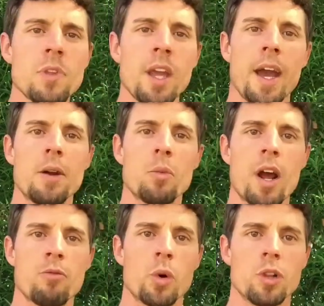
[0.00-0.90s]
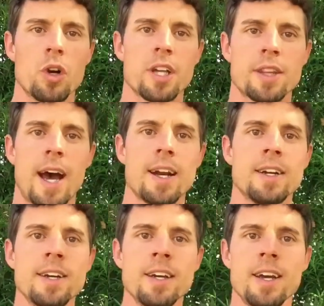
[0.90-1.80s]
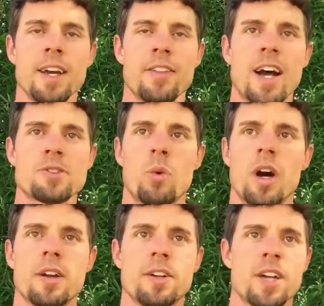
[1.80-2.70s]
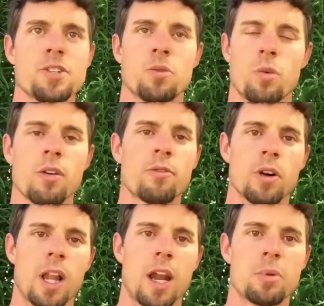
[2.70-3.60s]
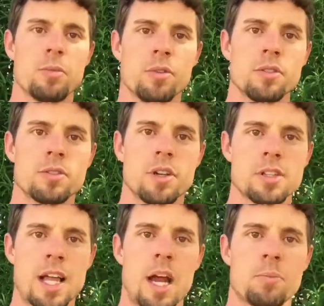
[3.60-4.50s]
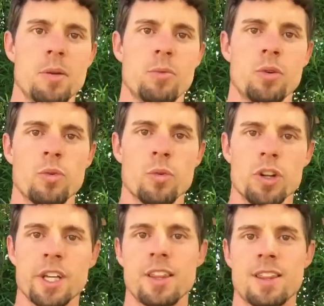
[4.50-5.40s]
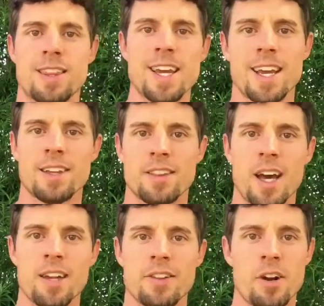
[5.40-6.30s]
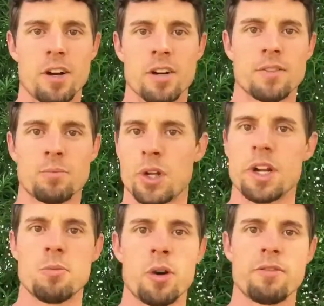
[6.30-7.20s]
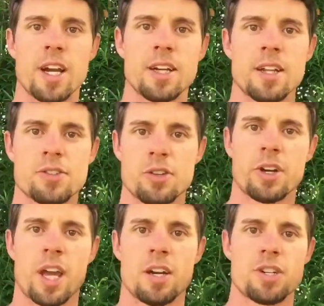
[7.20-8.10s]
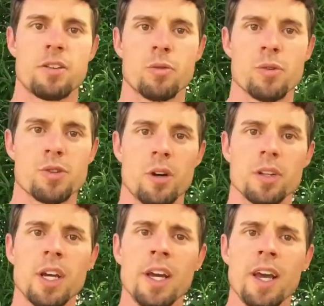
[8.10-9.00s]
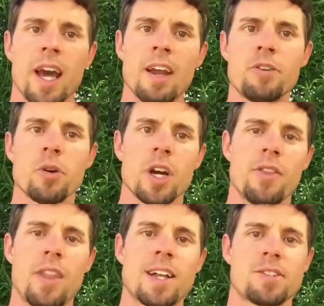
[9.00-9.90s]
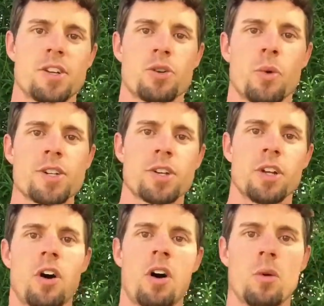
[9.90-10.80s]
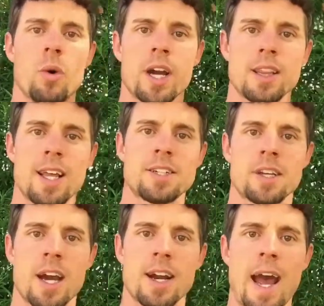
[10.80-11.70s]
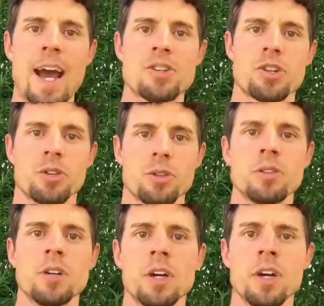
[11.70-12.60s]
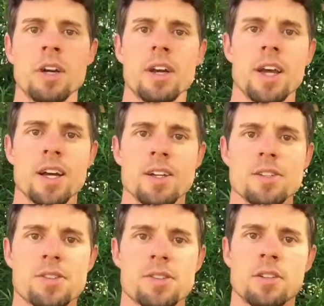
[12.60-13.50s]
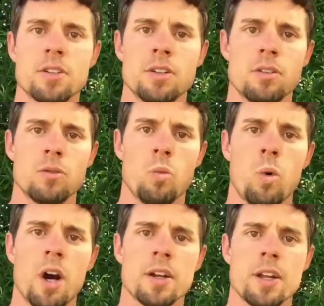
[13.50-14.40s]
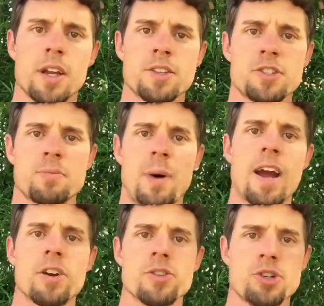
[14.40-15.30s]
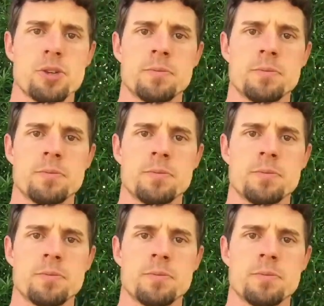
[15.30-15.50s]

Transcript: And whenever we look at that, that's what doesn't work for a lot of people. There's a lot of people who really think that they're plenty motivated and still can't achieve the result. And if you're in that situation at all, what I'd like to kind of ask you is, what inspires you?